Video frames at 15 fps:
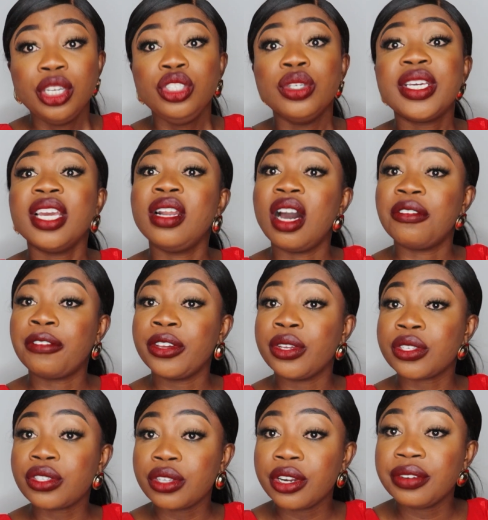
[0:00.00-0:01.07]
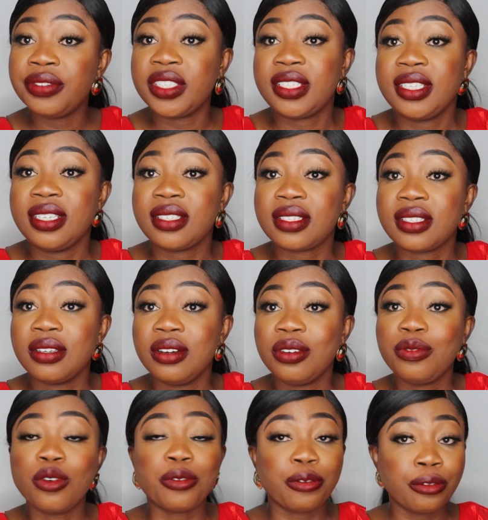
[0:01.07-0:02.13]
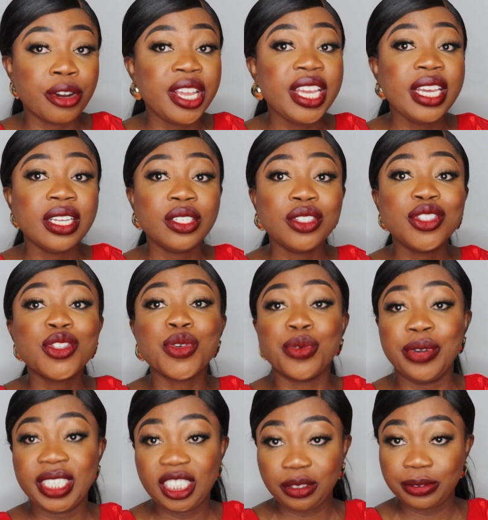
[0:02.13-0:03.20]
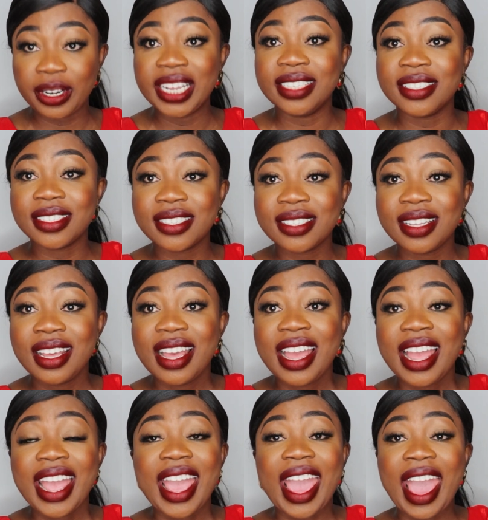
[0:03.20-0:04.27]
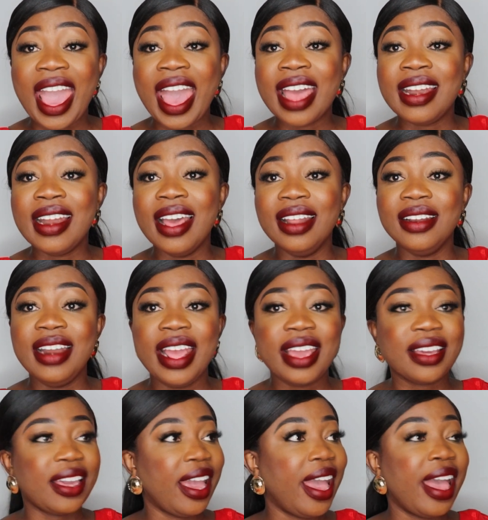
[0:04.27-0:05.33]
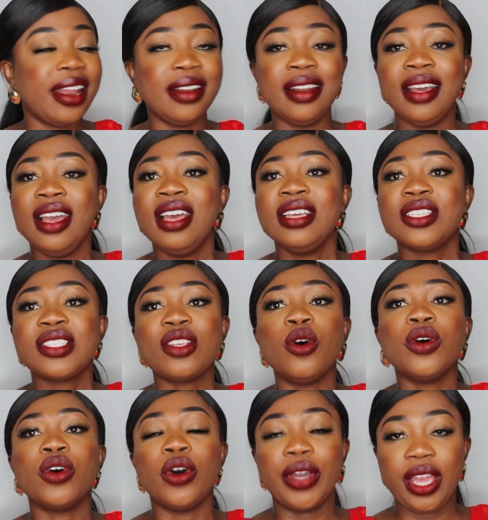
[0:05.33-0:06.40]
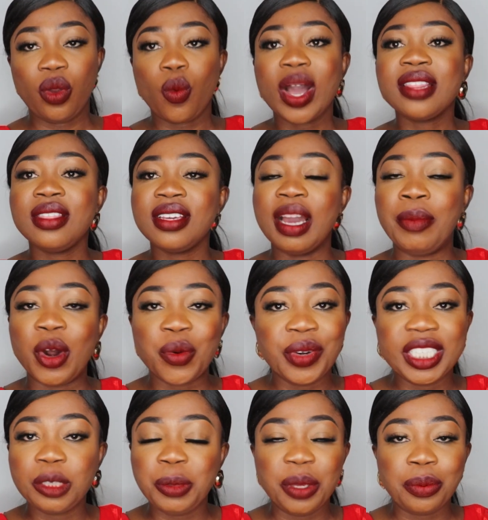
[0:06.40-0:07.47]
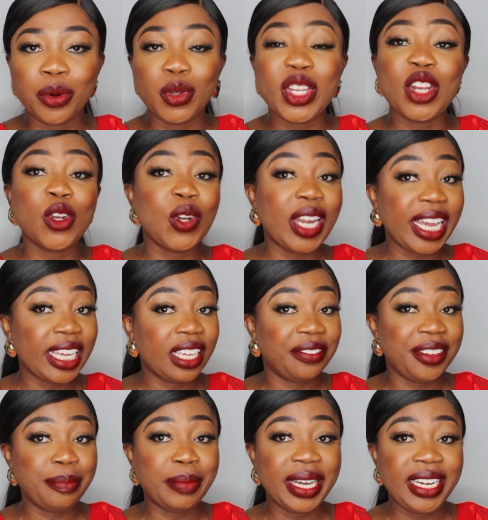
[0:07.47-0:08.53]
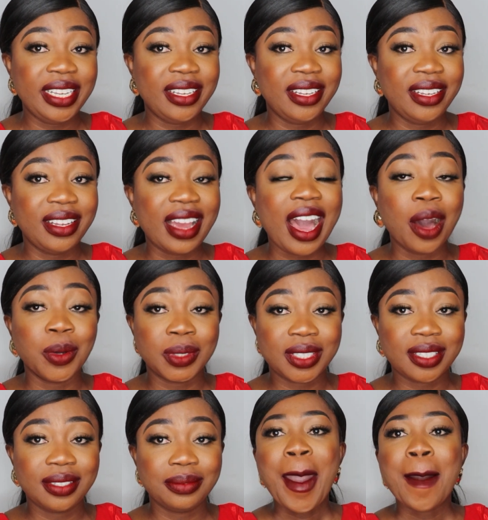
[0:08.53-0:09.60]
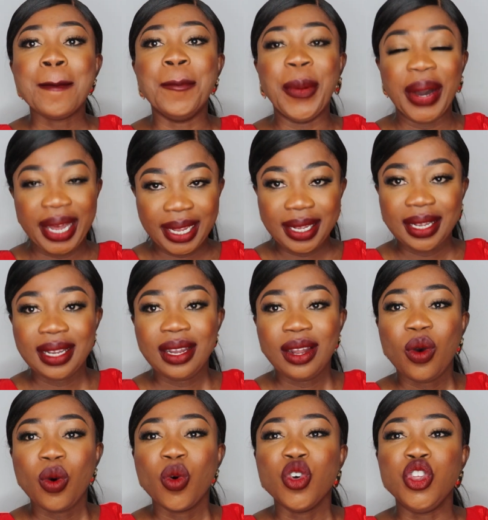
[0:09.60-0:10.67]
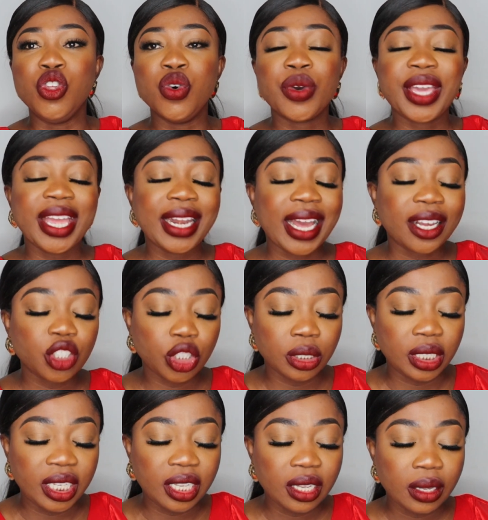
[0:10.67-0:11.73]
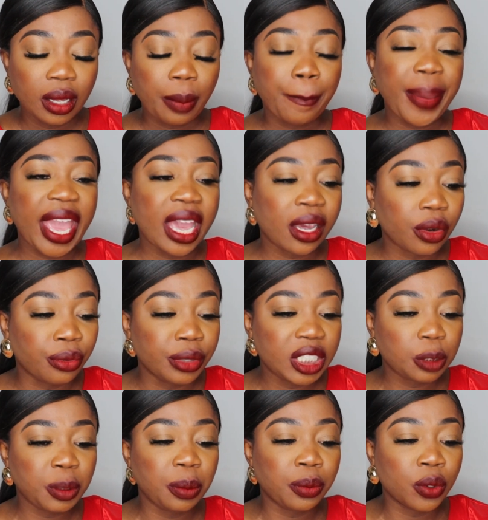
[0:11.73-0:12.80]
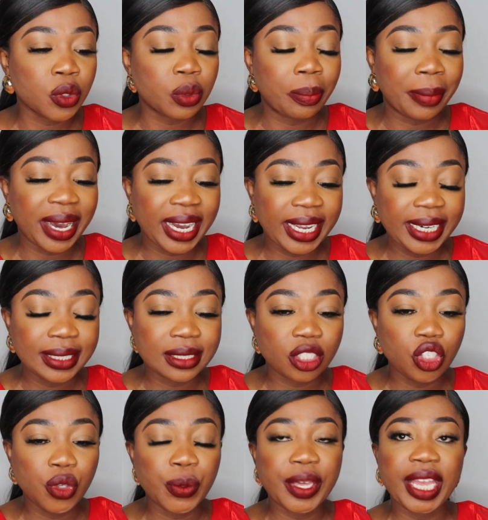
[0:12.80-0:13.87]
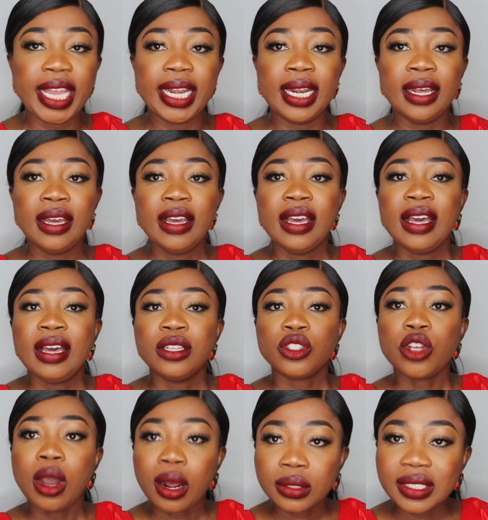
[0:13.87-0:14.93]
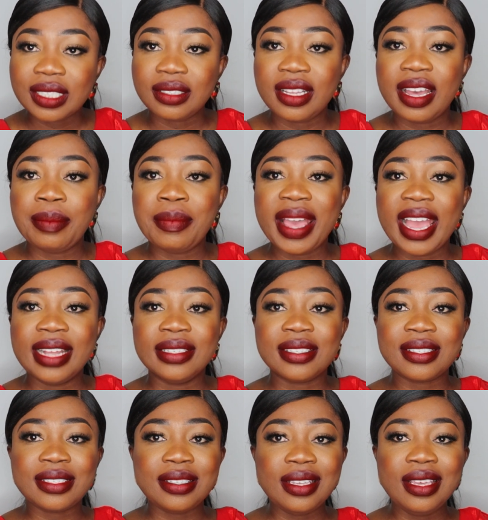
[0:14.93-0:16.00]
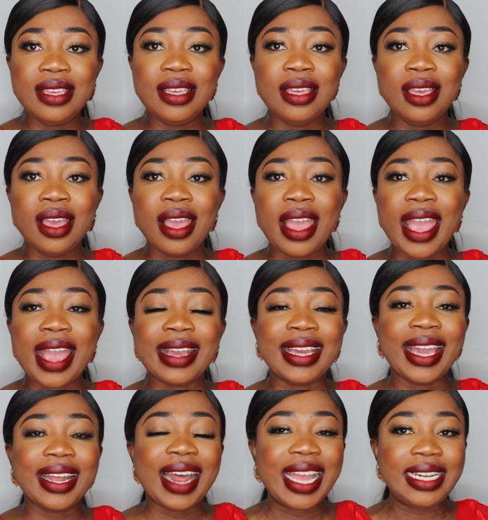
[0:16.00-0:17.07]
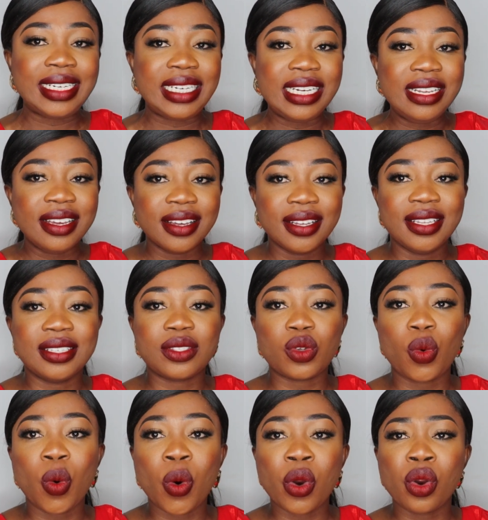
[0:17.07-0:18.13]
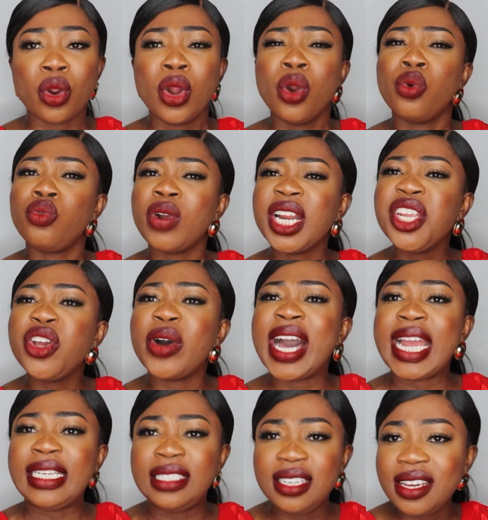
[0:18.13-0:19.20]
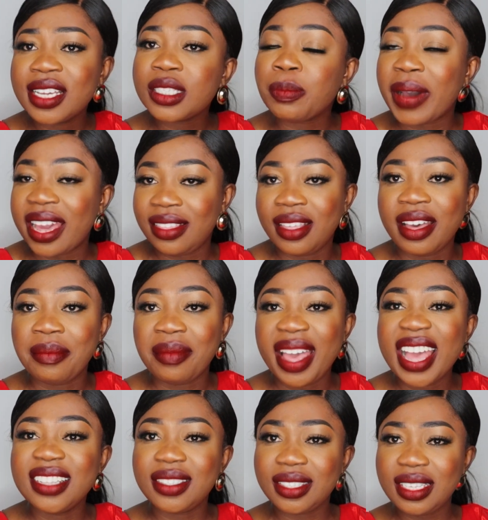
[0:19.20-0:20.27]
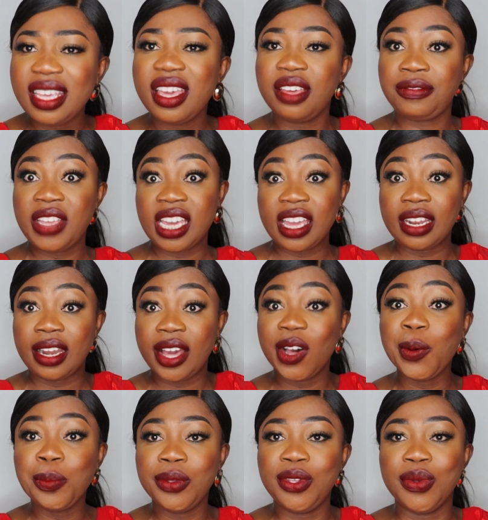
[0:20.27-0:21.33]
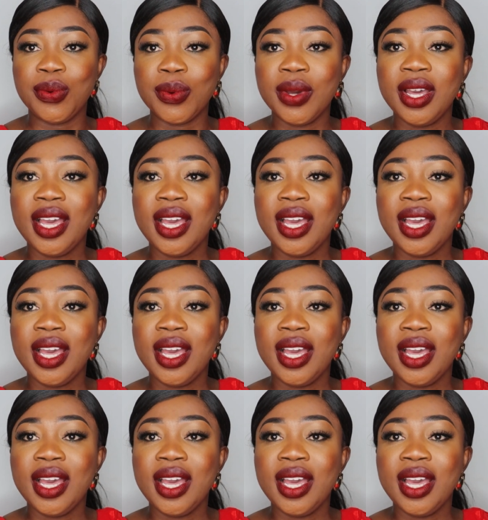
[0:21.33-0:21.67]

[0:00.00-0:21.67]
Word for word: You can offer your services for free to rich friends. And they can, so, okay, one thing about rich people, they don't like giving money out. But you can actually pick rich people's minds. You can talk to them and see and get ideas or run your ideas by them and see if they can help you.